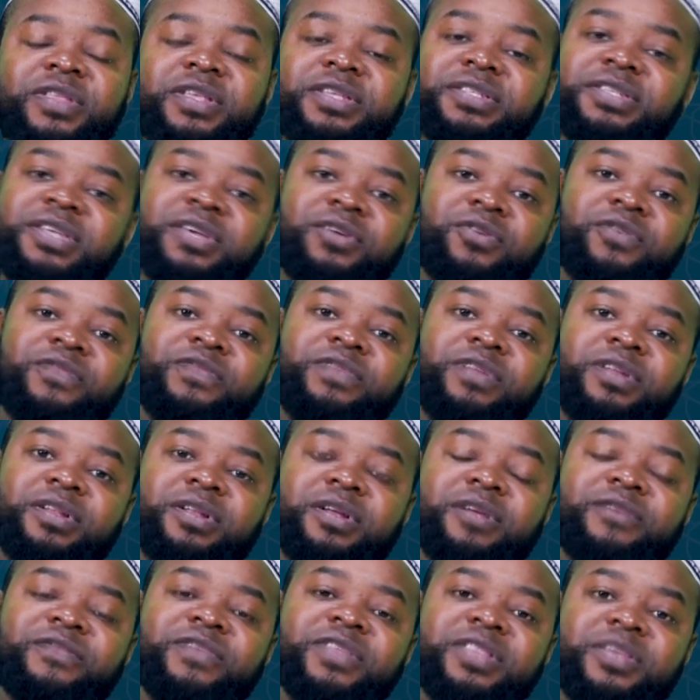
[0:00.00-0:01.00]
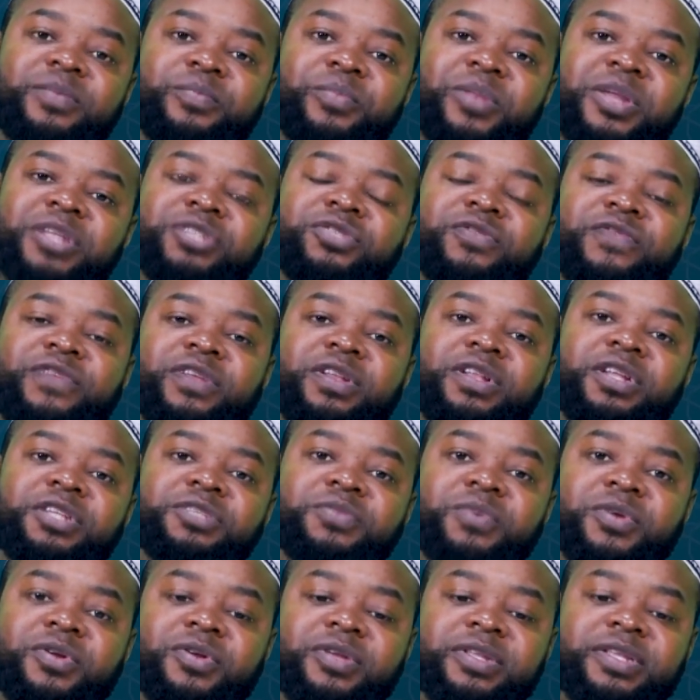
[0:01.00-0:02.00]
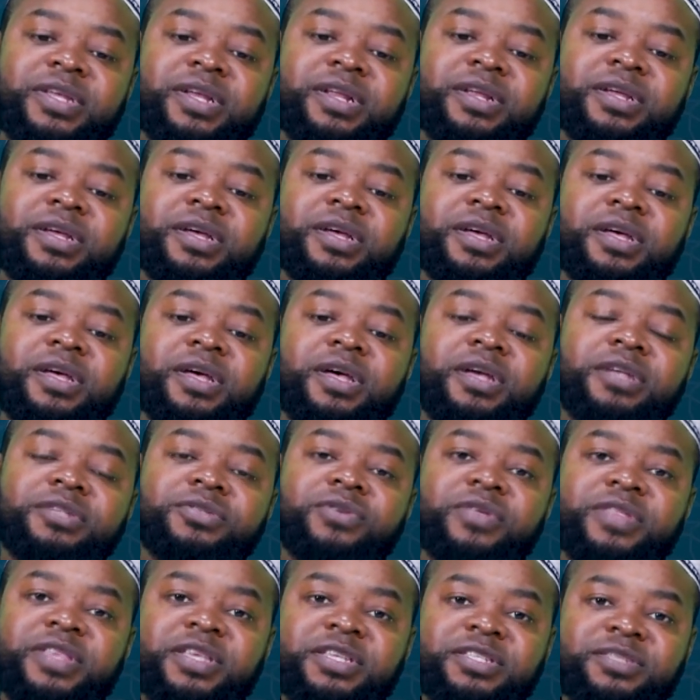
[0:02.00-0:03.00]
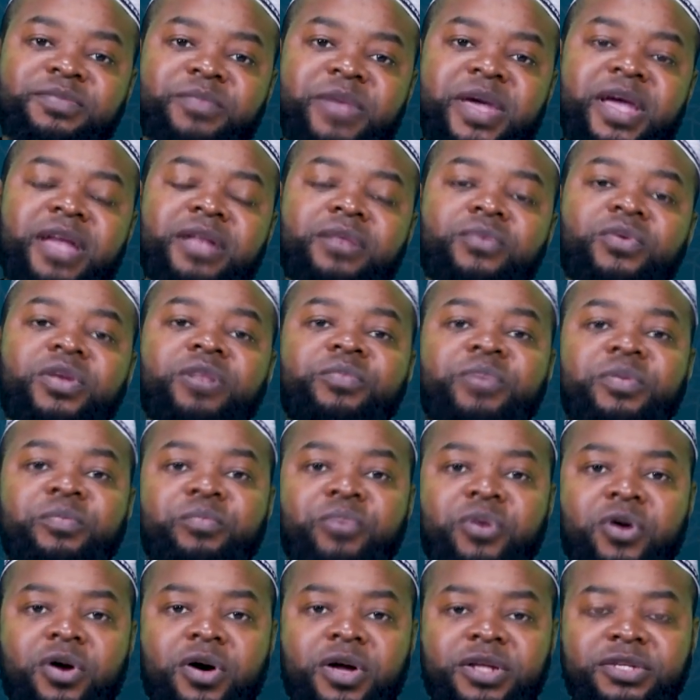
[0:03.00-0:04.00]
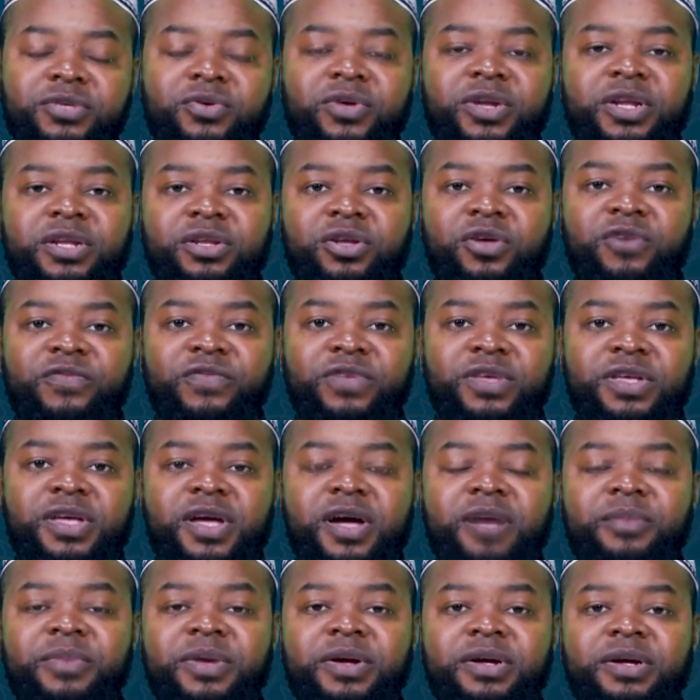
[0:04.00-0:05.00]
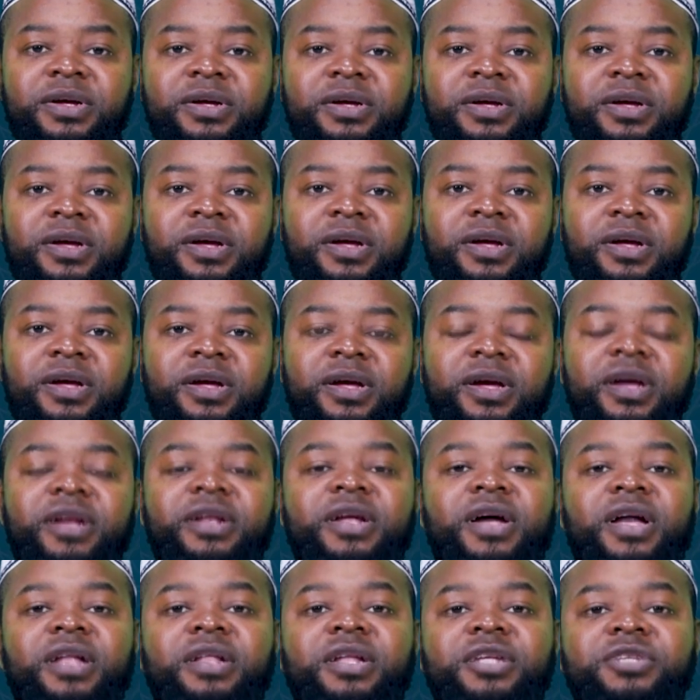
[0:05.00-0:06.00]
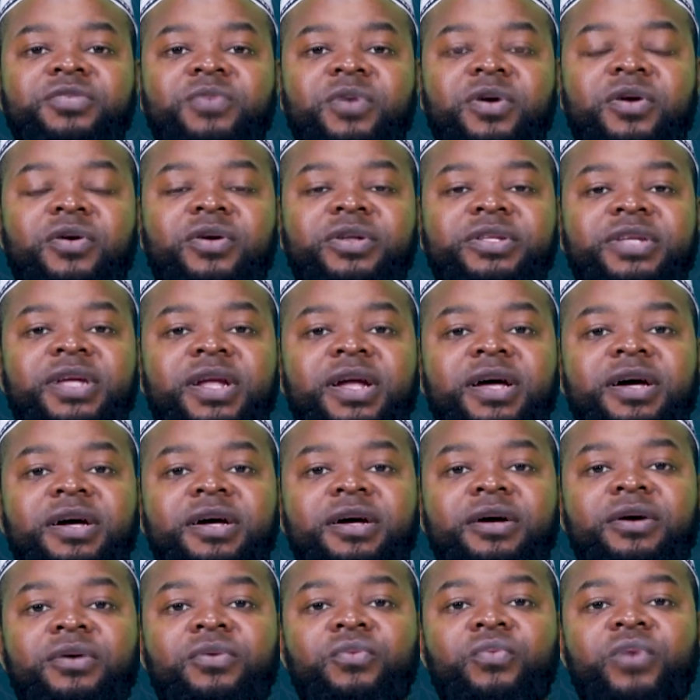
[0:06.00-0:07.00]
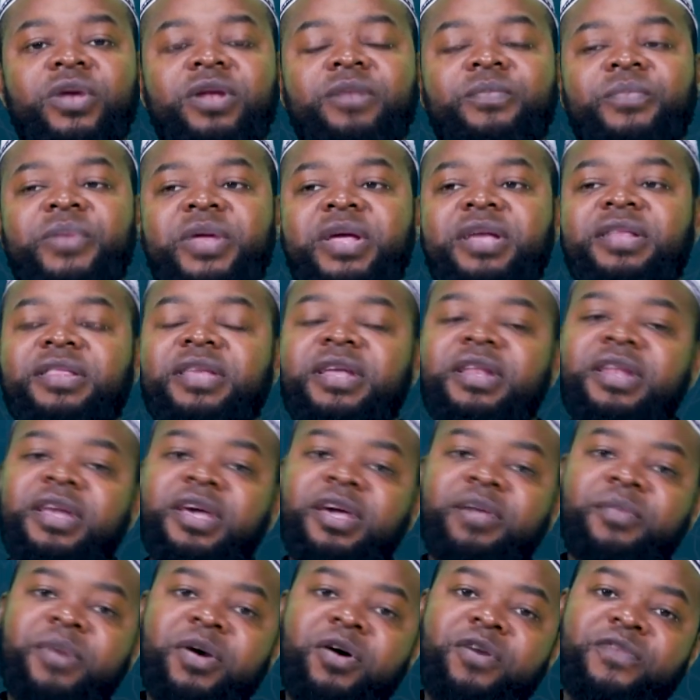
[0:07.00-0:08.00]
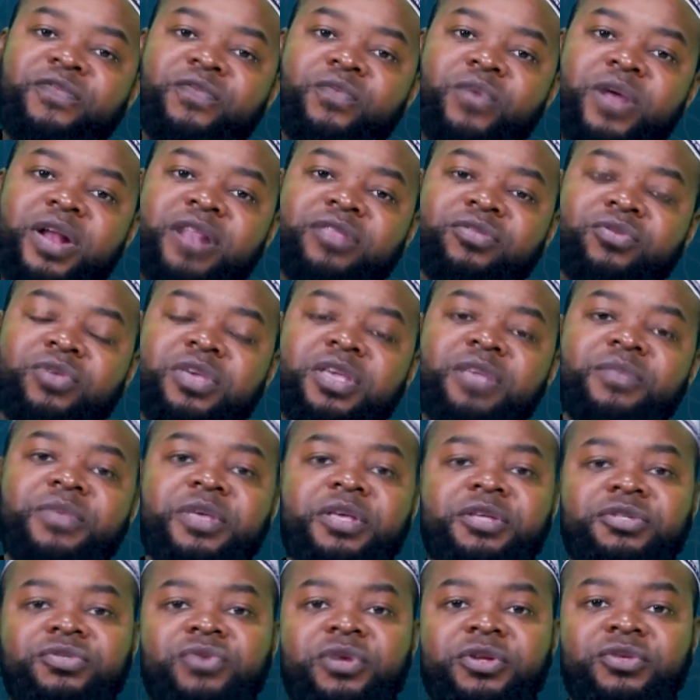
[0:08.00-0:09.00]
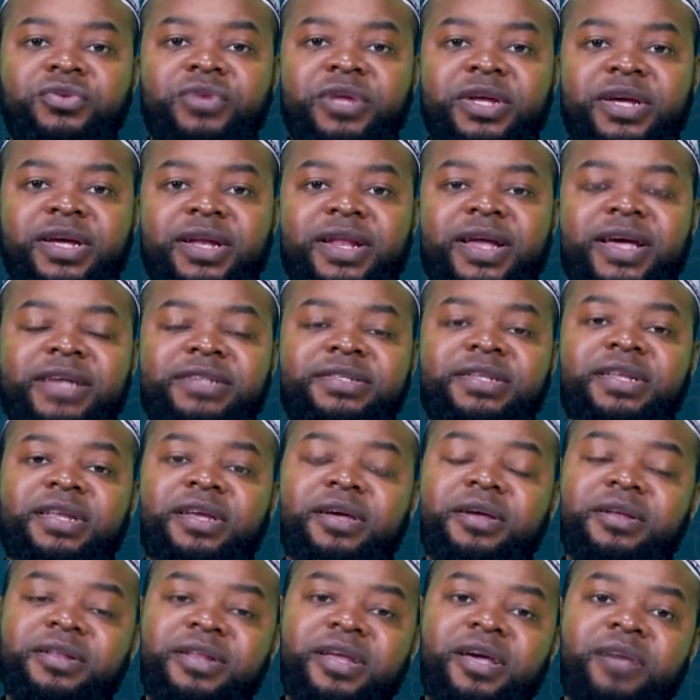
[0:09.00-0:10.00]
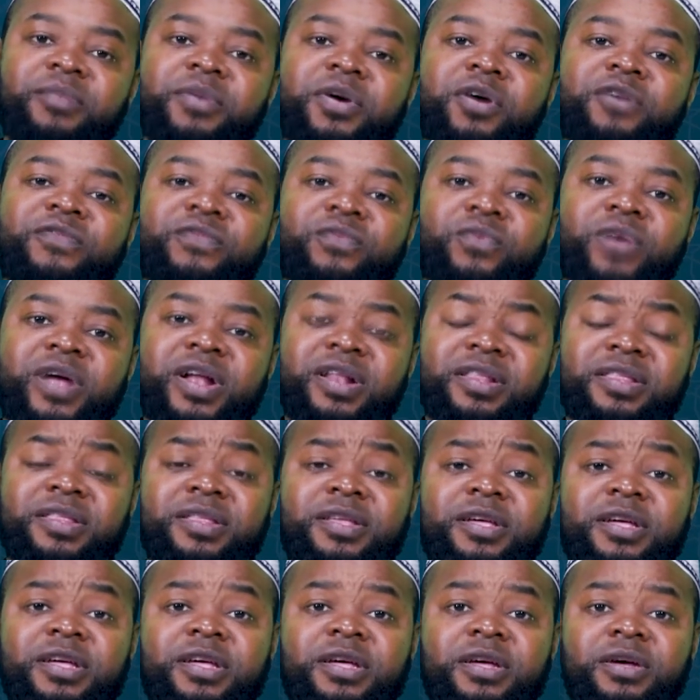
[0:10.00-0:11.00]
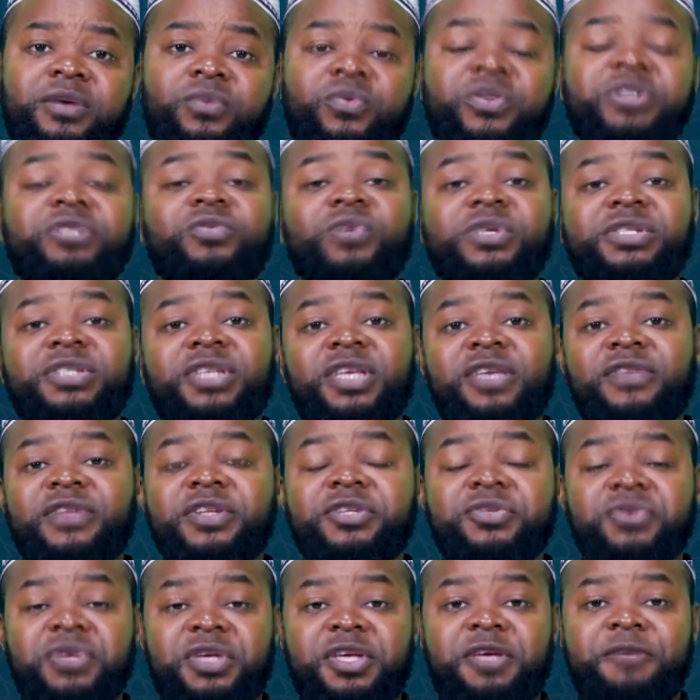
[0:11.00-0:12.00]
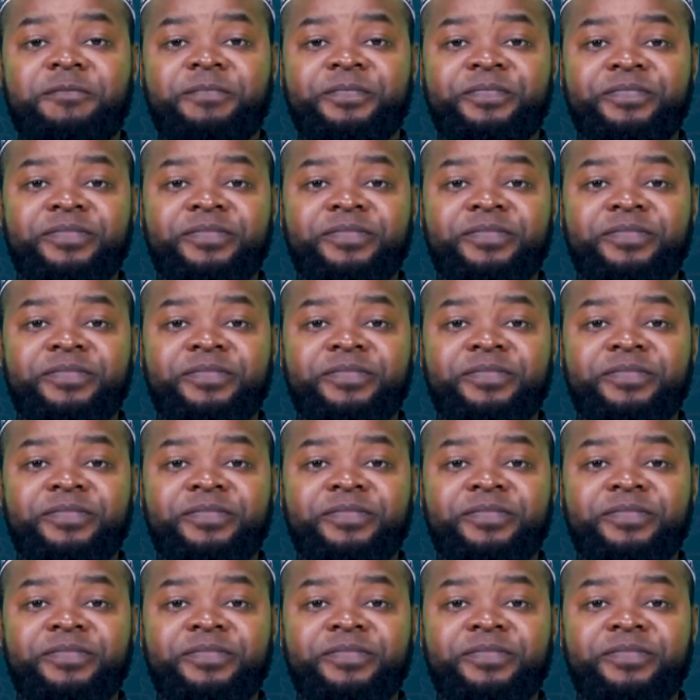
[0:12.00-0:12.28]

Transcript: sake of Allah, for the pleasure of Allah subhanahu wa ta'ala. So this man will be brought on the day of Qiyamah, and Allah subhanahu wa ta'ala will bring the ni'mah of wealth to him. He's going to recognize the ni'mah of wealth which was given to him.